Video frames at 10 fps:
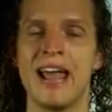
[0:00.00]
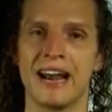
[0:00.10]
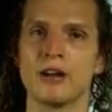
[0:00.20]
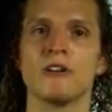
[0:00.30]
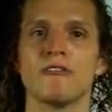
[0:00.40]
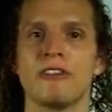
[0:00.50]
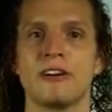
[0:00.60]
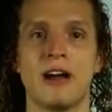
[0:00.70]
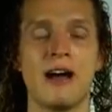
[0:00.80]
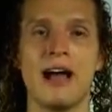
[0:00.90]
And I couldn't
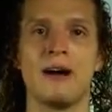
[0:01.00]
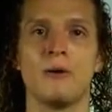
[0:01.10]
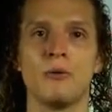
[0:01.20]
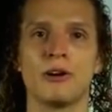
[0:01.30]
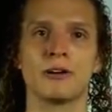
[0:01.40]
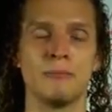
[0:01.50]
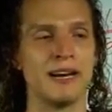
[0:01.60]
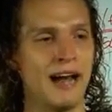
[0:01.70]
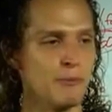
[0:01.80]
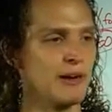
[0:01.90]
figure out how it worked,
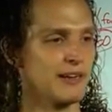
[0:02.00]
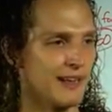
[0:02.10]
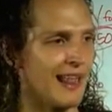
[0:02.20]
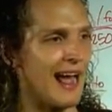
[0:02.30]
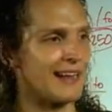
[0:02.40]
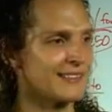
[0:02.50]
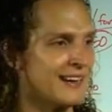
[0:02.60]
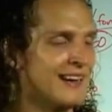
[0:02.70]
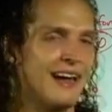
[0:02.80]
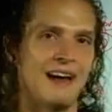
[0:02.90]
but I went to class
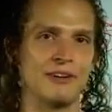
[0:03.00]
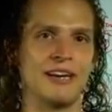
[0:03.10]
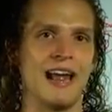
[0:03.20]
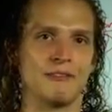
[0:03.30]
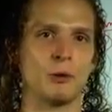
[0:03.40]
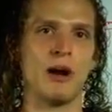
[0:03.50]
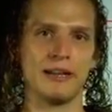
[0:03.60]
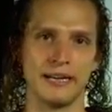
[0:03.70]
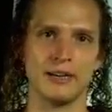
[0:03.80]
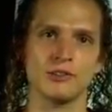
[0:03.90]
every day after a
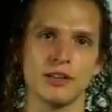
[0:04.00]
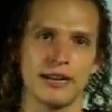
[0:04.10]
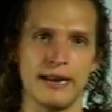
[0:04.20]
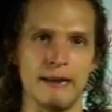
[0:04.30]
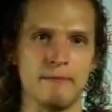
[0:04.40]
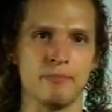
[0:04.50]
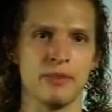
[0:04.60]
while. Now, here's the key.